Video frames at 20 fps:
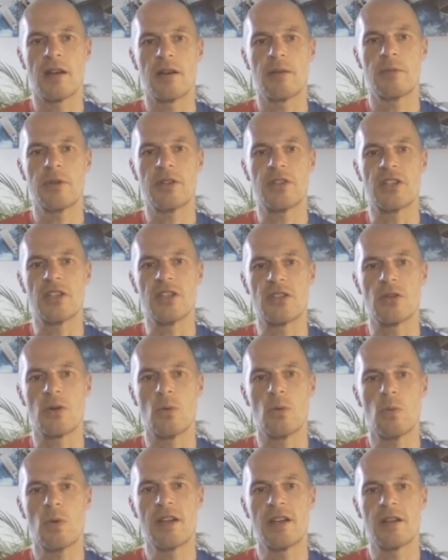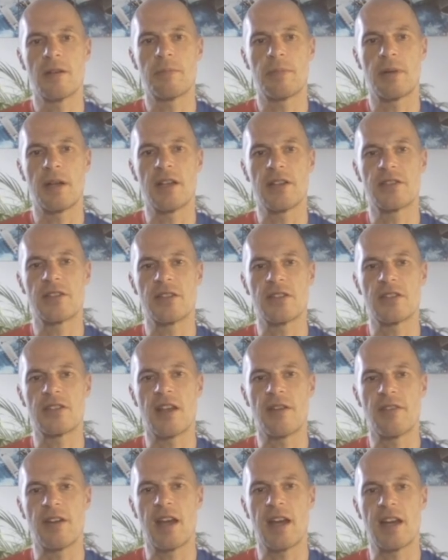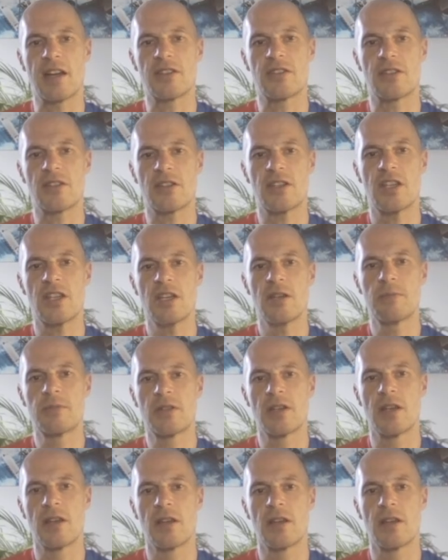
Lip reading: which is 1 plus 7x cubed.